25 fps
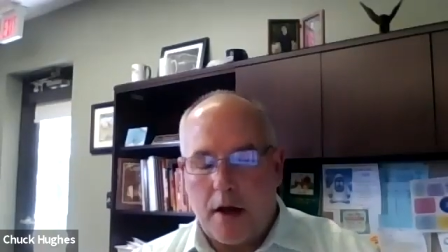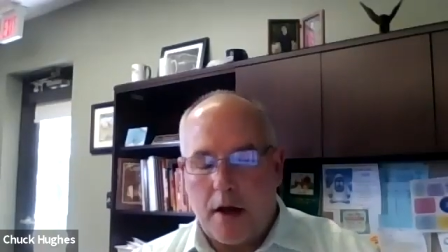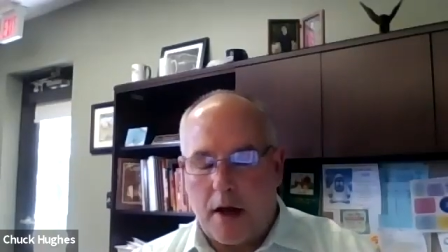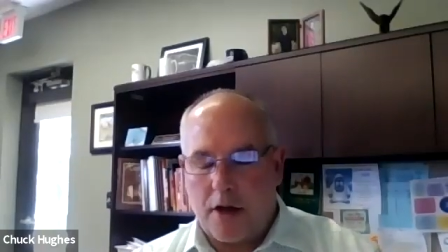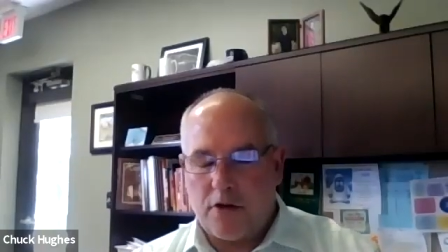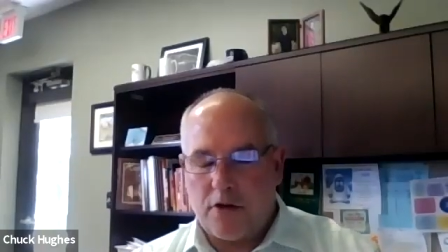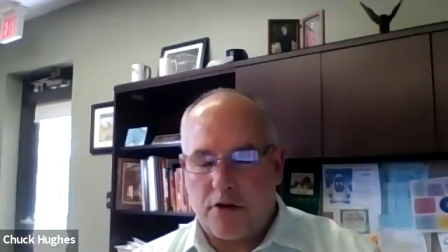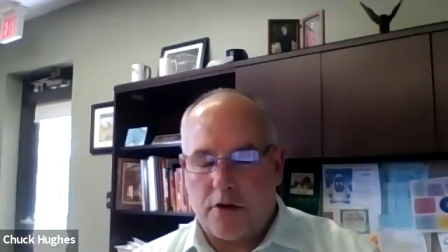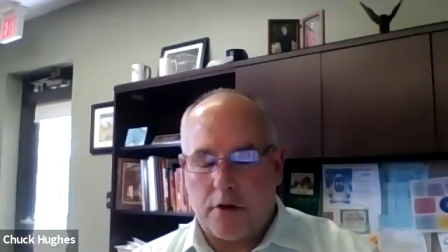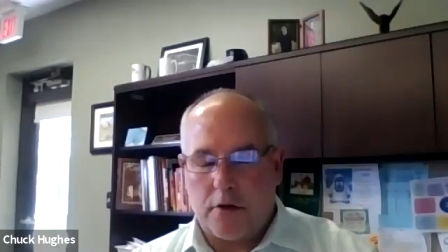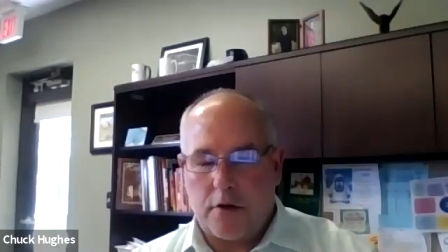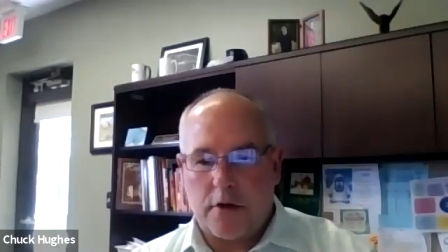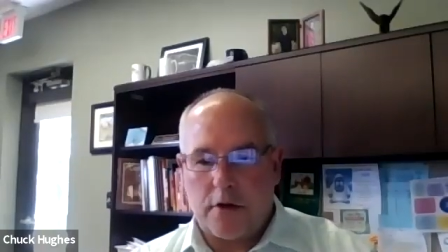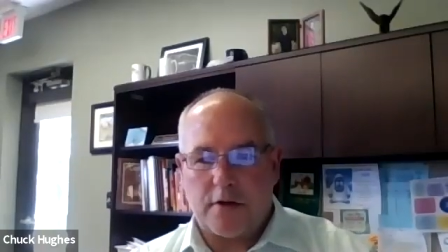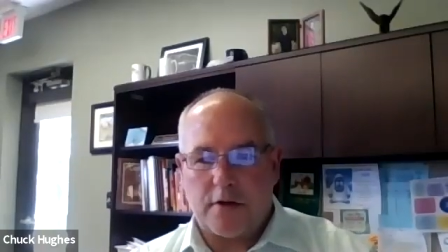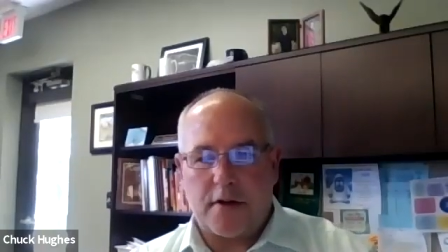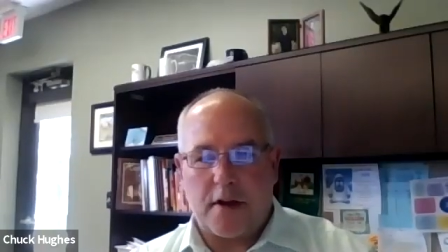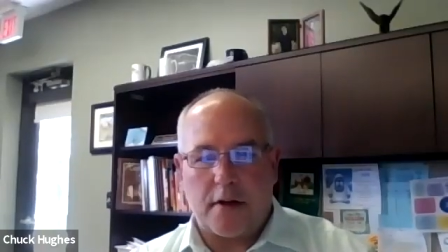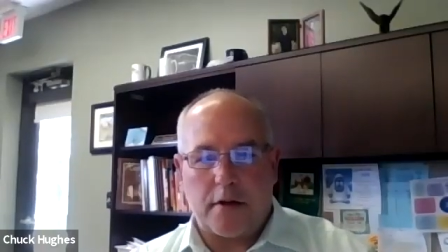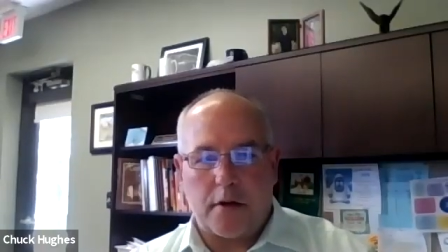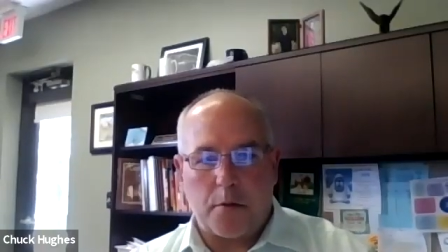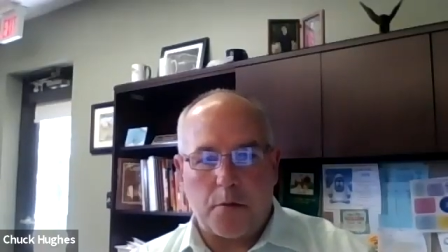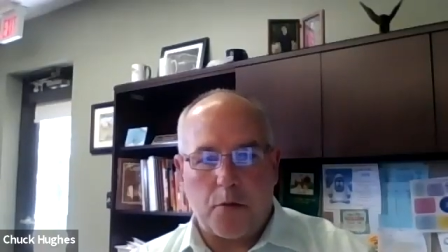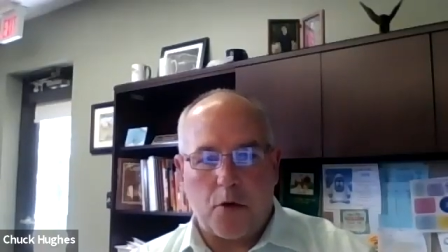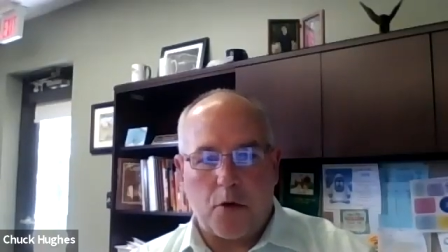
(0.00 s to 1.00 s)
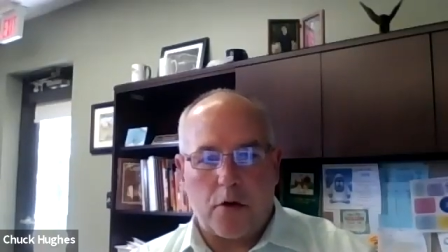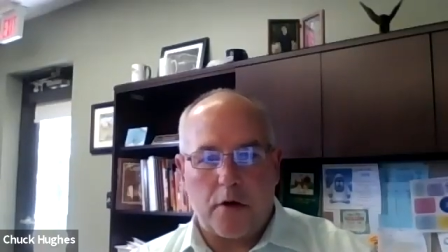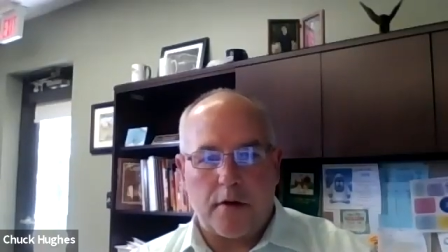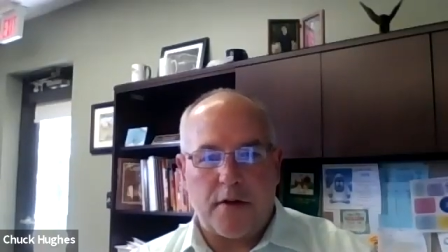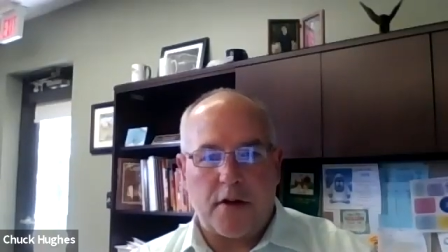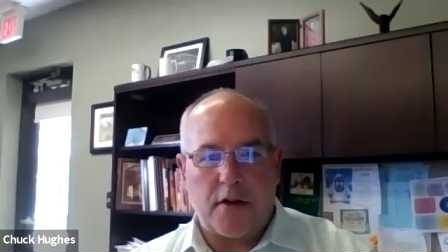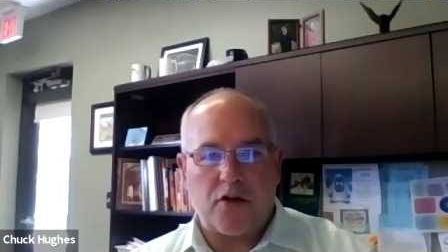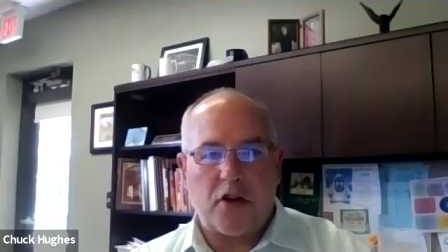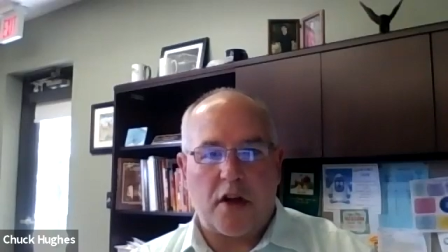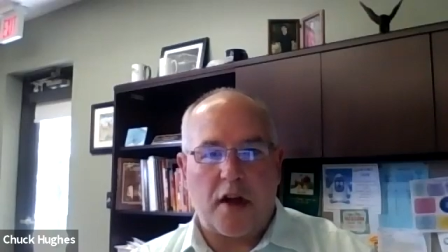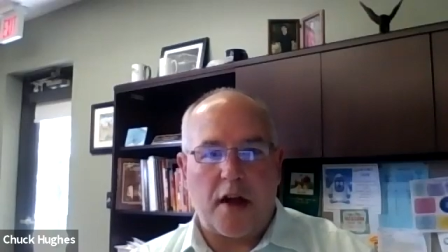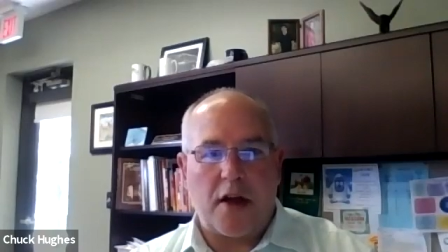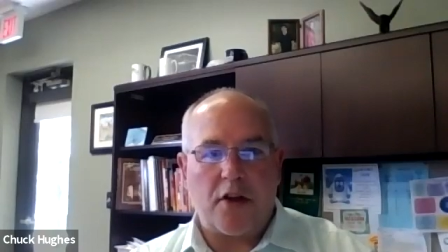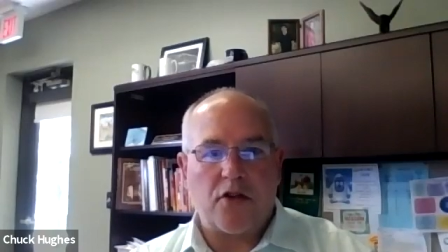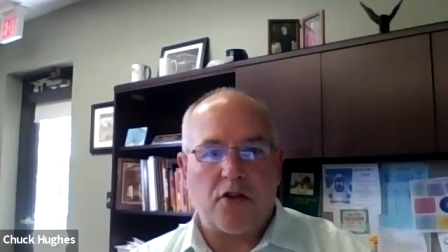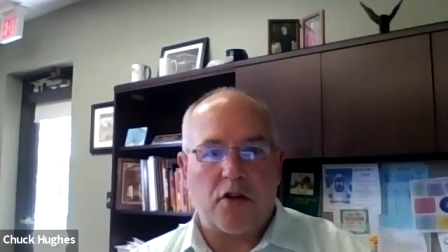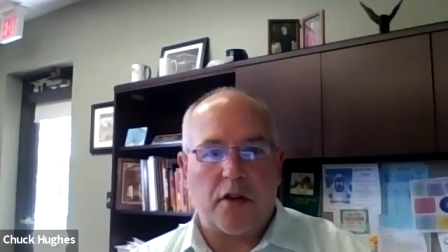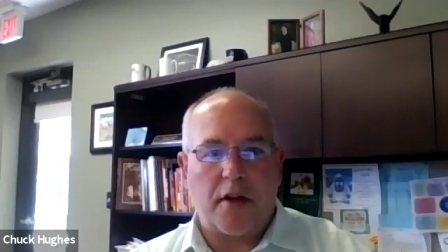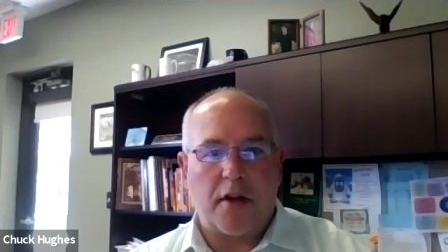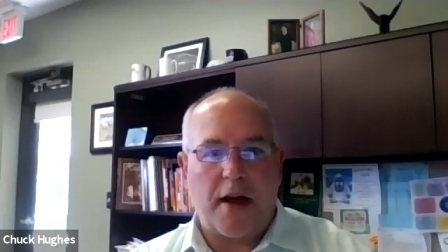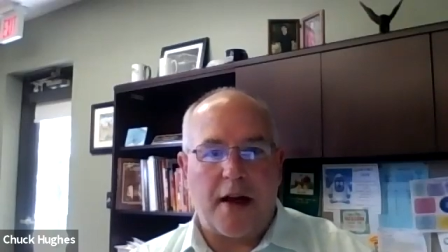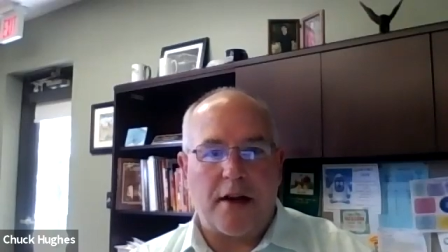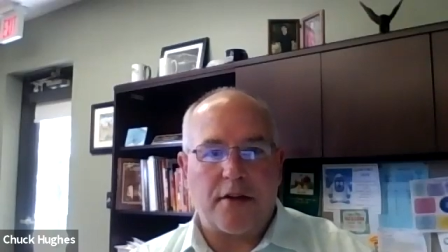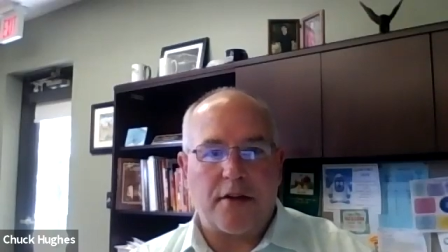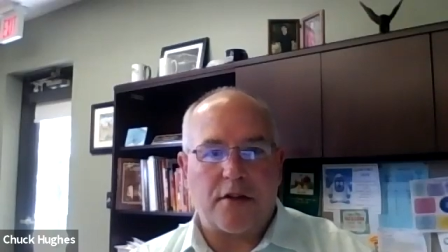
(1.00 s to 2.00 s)
I shared this at the Board of Education
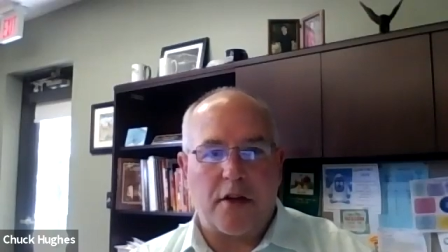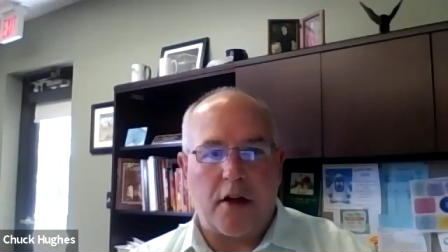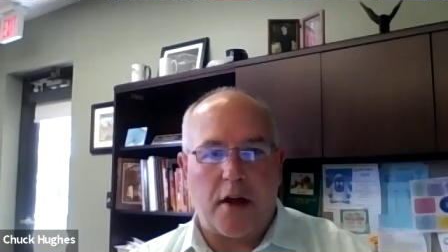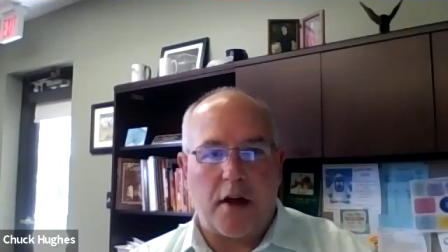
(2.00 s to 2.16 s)
last